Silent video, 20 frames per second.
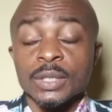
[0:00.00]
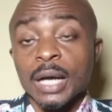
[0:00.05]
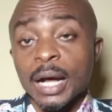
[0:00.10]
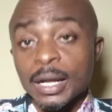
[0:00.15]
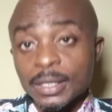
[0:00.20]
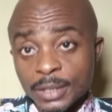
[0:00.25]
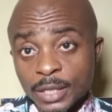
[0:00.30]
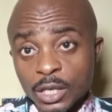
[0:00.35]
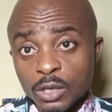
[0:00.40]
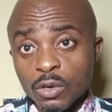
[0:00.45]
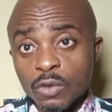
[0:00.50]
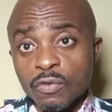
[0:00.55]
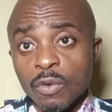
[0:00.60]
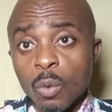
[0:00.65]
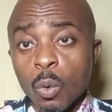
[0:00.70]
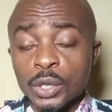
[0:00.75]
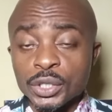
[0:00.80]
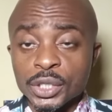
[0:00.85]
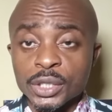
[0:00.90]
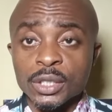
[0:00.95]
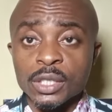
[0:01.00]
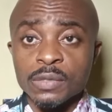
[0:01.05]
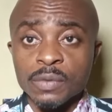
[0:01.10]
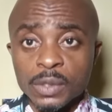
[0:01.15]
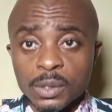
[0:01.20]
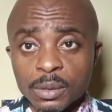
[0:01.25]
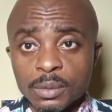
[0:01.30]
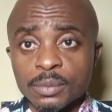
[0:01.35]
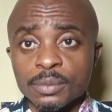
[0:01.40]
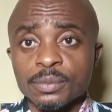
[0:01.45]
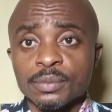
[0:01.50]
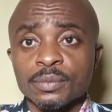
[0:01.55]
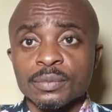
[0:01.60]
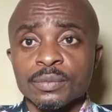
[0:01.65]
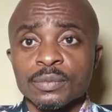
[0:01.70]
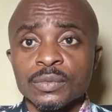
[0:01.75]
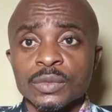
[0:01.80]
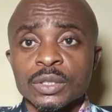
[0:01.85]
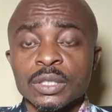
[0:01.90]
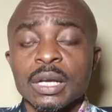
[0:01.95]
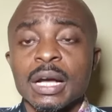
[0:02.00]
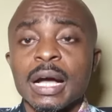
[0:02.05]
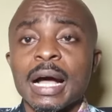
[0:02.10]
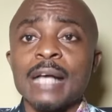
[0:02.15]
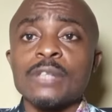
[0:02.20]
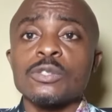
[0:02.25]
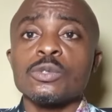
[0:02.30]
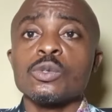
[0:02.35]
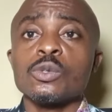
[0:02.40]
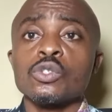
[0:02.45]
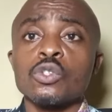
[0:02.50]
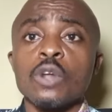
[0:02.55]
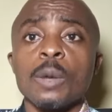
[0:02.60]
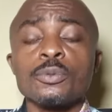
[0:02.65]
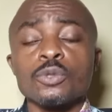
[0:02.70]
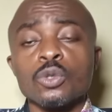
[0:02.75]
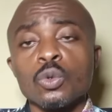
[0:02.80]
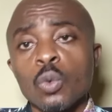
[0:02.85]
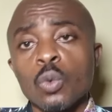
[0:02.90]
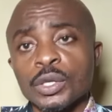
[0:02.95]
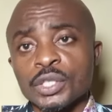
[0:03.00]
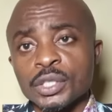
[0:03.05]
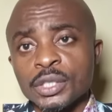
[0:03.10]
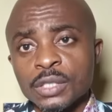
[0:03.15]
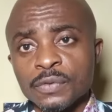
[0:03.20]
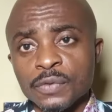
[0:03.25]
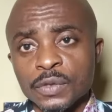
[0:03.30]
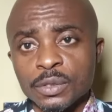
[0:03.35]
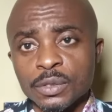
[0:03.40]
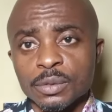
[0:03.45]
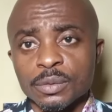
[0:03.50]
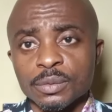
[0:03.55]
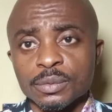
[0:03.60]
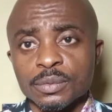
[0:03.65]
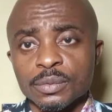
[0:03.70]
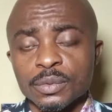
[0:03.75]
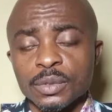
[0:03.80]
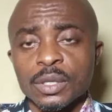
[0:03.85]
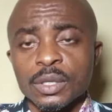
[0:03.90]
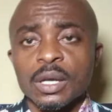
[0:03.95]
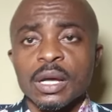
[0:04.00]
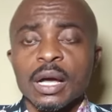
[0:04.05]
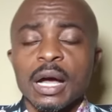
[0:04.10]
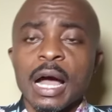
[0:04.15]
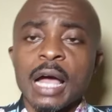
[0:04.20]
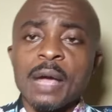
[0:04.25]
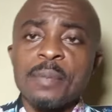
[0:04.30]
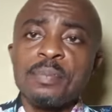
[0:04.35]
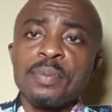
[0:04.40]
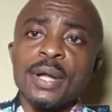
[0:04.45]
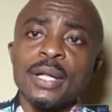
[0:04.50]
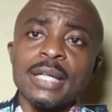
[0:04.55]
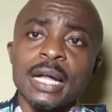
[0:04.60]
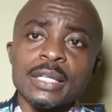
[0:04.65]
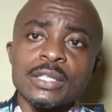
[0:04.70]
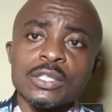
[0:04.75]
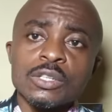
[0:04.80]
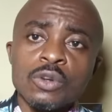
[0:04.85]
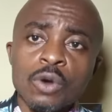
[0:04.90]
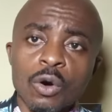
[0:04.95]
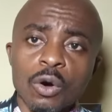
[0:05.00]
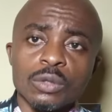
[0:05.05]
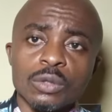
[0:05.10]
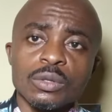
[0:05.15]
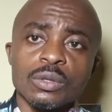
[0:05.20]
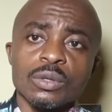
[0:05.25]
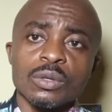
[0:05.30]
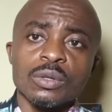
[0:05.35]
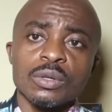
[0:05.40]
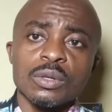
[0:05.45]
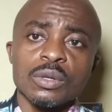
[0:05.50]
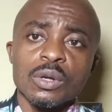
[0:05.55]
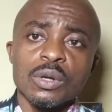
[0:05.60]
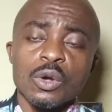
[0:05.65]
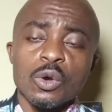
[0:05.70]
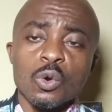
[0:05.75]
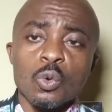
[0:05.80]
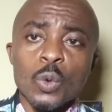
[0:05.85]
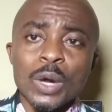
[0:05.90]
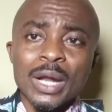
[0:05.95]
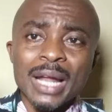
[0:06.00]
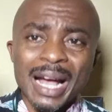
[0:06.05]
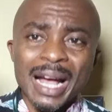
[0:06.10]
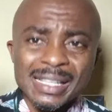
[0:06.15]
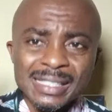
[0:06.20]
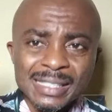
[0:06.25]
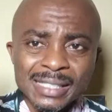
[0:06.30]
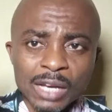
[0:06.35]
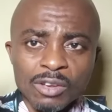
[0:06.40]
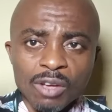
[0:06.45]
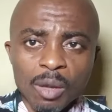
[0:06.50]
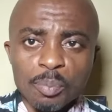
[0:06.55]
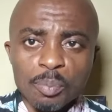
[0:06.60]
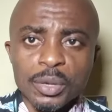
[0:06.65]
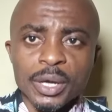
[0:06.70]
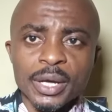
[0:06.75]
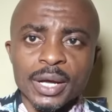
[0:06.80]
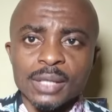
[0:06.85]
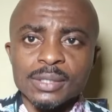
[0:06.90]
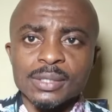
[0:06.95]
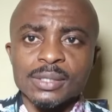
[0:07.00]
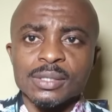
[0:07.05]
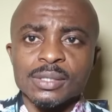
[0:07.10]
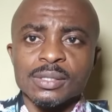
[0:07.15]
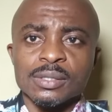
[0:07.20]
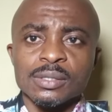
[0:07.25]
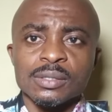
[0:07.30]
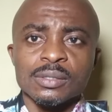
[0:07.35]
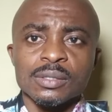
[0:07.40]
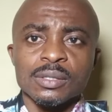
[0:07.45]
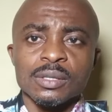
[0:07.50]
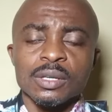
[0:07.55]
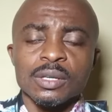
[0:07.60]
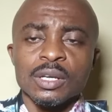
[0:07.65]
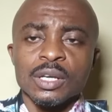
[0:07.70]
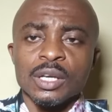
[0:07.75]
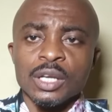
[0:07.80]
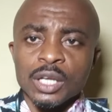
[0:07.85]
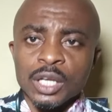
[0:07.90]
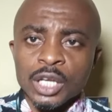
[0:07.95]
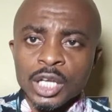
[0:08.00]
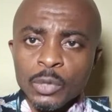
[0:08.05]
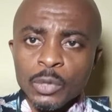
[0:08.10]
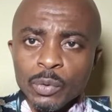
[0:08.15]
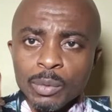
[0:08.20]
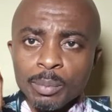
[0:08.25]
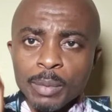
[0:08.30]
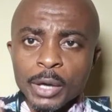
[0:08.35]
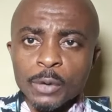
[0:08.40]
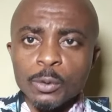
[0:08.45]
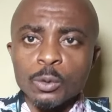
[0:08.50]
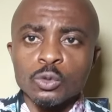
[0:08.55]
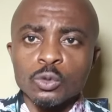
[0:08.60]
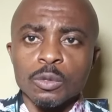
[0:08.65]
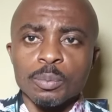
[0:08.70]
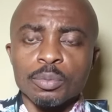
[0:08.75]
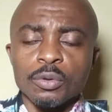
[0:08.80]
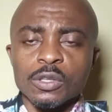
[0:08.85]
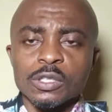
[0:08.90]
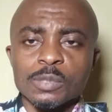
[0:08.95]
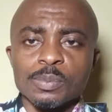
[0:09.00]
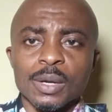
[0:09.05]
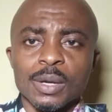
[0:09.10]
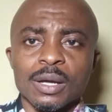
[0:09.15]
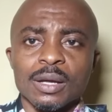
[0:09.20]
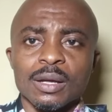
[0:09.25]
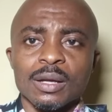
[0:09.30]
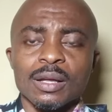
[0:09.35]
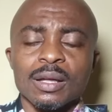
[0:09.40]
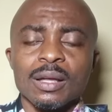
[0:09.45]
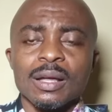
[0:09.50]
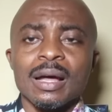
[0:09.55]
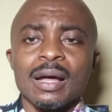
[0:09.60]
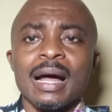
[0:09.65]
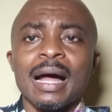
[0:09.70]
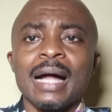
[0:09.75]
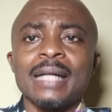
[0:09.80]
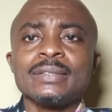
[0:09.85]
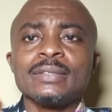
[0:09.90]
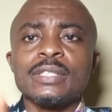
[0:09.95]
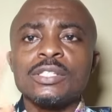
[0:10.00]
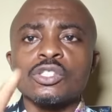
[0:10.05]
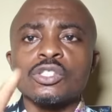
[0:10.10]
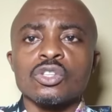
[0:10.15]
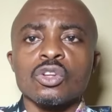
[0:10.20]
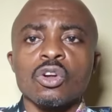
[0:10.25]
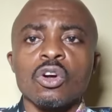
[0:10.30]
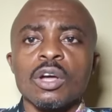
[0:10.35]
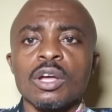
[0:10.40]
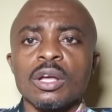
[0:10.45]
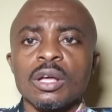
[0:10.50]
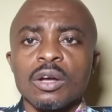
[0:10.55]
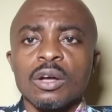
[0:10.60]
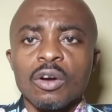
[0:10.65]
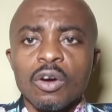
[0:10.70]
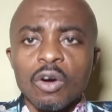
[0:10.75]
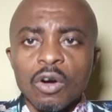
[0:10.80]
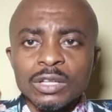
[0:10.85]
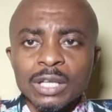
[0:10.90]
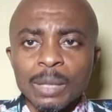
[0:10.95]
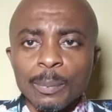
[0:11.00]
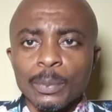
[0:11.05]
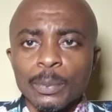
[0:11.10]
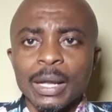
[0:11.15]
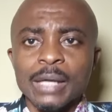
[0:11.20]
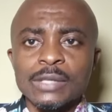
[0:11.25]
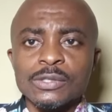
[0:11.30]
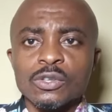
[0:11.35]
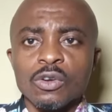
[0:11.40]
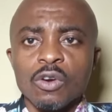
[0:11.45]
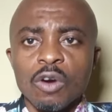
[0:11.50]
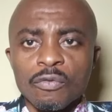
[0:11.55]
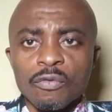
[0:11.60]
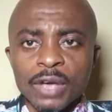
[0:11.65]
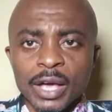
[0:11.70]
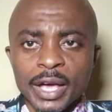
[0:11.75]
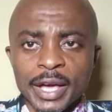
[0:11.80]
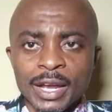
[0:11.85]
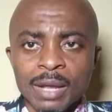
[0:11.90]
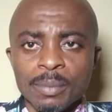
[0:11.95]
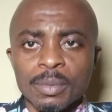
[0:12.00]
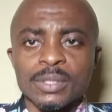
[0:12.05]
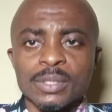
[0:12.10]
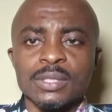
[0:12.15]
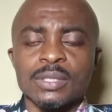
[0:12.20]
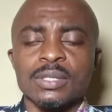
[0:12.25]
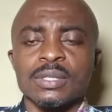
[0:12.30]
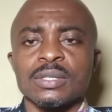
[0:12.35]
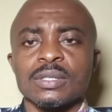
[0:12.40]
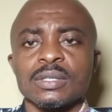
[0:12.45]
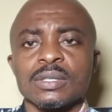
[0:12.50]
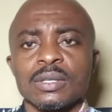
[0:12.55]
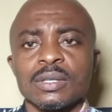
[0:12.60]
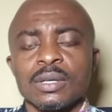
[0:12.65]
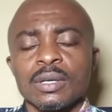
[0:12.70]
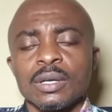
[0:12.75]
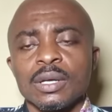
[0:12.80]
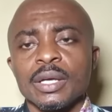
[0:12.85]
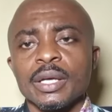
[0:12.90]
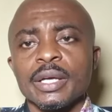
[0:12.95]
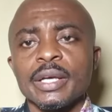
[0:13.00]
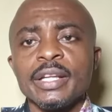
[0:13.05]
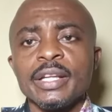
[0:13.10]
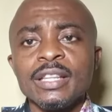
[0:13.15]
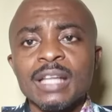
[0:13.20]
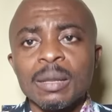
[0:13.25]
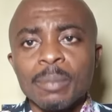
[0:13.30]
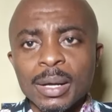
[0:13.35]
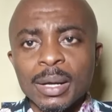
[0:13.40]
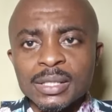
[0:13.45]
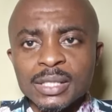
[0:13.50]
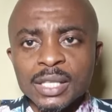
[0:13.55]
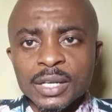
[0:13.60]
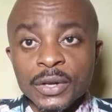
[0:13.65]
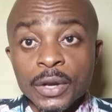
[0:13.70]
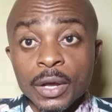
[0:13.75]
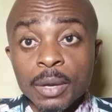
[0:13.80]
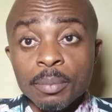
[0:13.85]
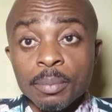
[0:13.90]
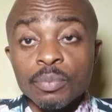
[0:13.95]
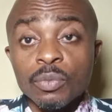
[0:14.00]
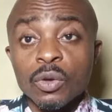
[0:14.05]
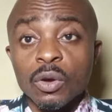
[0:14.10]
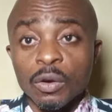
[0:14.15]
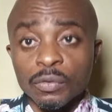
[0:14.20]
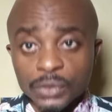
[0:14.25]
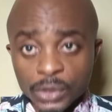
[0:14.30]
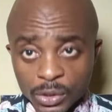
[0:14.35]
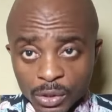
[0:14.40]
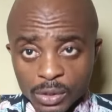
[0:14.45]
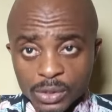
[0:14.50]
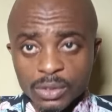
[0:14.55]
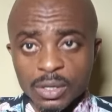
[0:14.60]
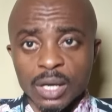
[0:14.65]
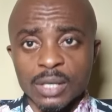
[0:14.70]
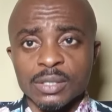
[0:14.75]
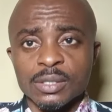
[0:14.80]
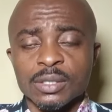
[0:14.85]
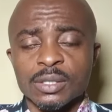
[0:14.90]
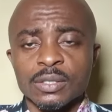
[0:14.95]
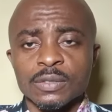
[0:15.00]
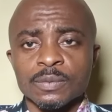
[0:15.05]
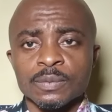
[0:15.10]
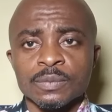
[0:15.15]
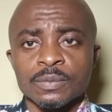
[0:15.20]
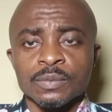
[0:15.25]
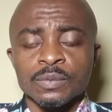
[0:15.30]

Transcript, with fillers: and thank you for watching this video. As you stop to watch this video, I pray that God will answer your prayers. He will make you to prosper and destroy all the plans of your enemies. In the mighty name of Jesus Christ.